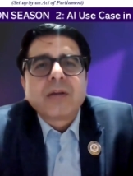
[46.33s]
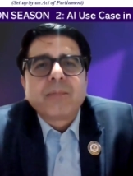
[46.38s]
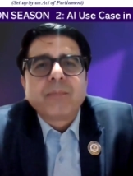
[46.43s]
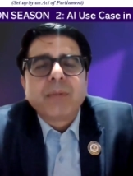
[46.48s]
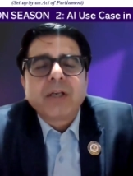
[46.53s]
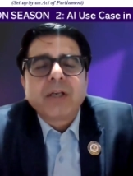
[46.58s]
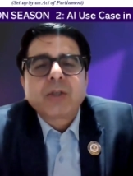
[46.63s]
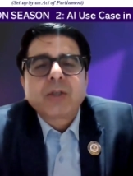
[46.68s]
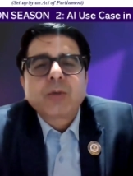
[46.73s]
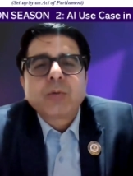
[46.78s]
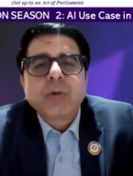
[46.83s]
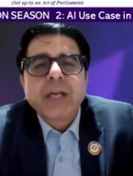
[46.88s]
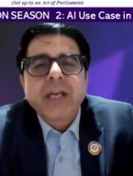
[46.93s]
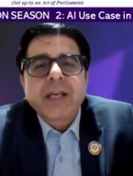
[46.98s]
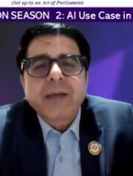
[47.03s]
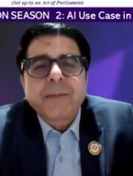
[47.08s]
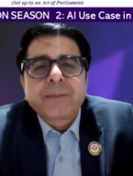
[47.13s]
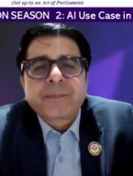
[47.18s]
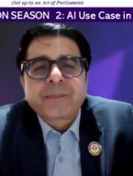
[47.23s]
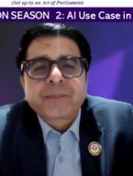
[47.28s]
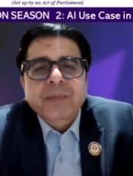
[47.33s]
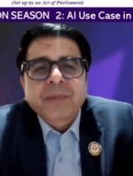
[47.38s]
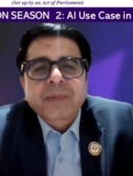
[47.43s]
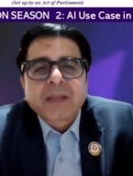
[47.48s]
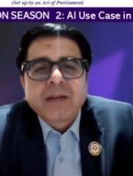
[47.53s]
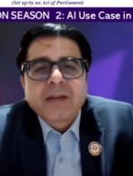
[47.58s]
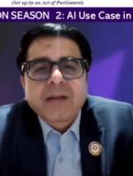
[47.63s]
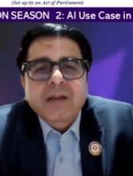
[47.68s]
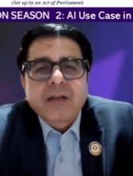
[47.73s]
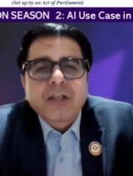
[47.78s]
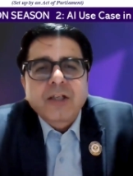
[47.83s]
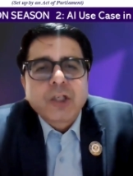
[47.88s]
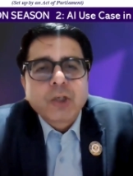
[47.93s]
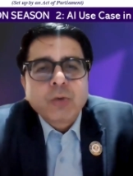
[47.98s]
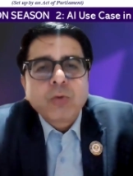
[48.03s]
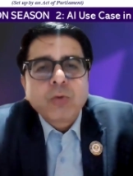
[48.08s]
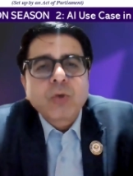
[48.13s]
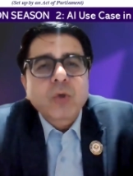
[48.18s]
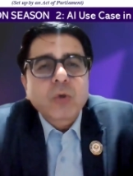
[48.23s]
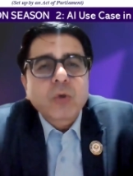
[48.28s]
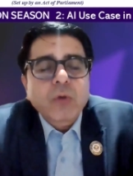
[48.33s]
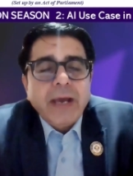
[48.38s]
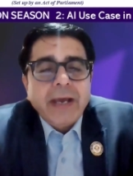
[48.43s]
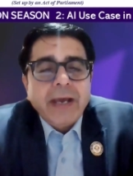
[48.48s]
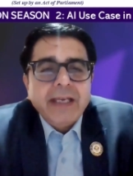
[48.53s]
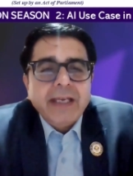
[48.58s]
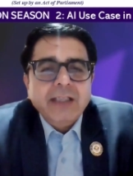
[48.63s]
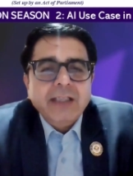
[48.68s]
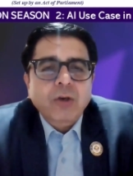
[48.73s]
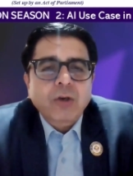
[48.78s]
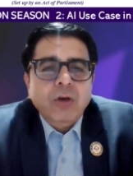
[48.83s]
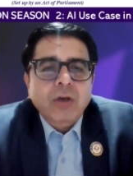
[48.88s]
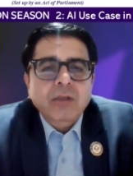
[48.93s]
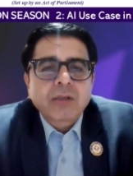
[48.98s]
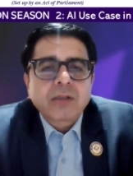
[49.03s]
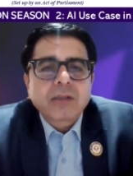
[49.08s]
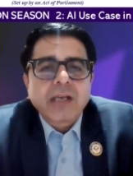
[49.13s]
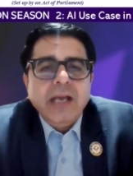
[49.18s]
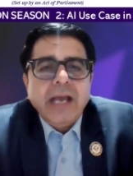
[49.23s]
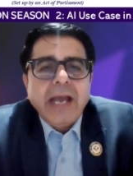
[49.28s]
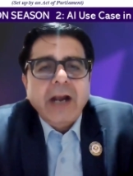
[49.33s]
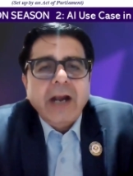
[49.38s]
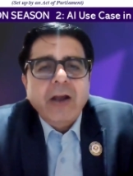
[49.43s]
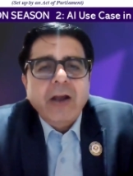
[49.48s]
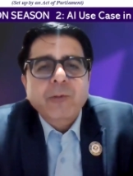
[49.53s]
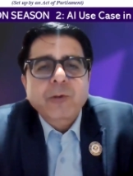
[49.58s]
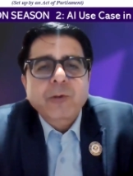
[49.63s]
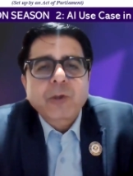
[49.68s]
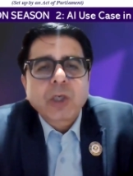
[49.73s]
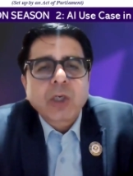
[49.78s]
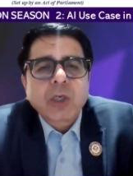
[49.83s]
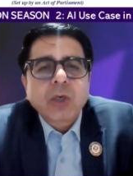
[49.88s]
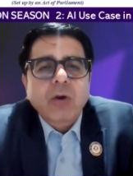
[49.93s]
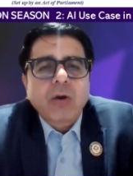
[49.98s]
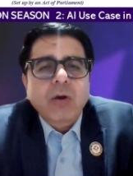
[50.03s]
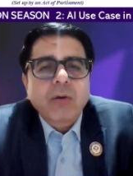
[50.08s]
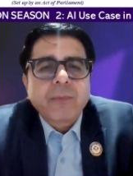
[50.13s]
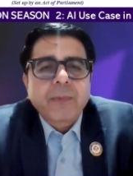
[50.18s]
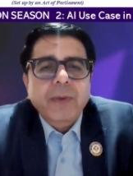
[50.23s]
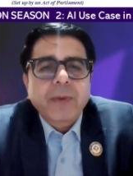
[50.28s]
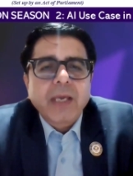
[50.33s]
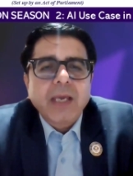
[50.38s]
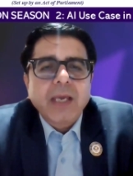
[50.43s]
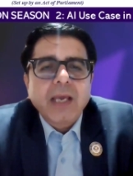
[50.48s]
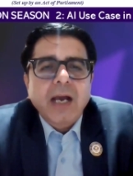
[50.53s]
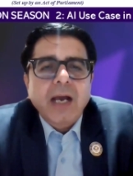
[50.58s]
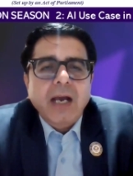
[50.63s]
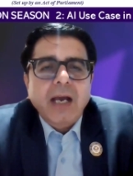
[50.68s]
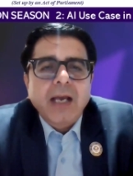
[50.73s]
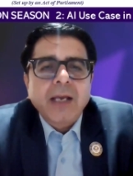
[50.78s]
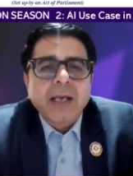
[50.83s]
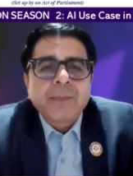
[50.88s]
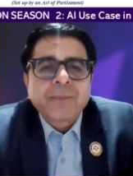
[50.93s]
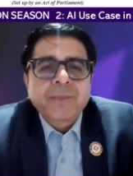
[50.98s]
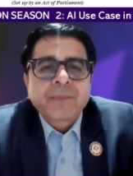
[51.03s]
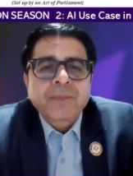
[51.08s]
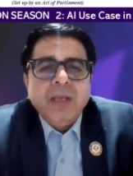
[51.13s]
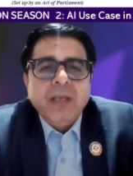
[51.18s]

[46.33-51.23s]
But today, due to hackathon, the adoption of AI